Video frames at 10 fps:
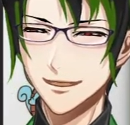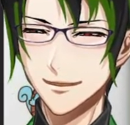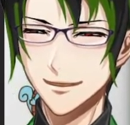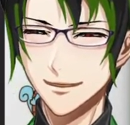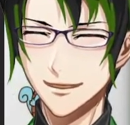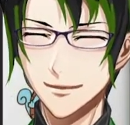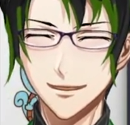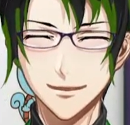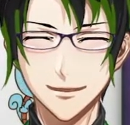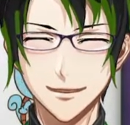So I
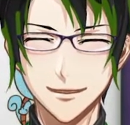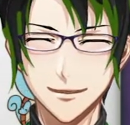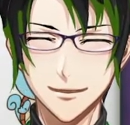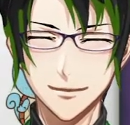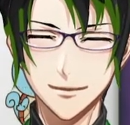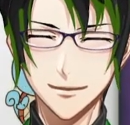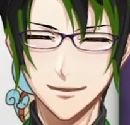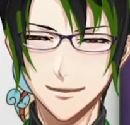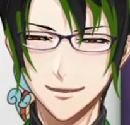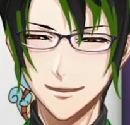thought, you know what, we'll
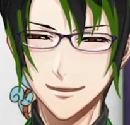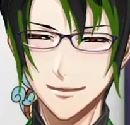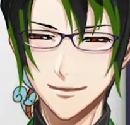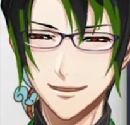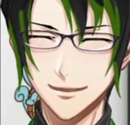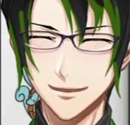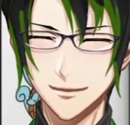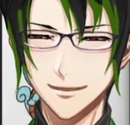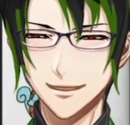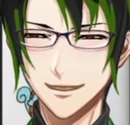do this, we'll get this
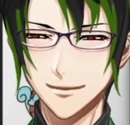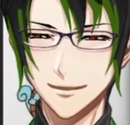sorted out,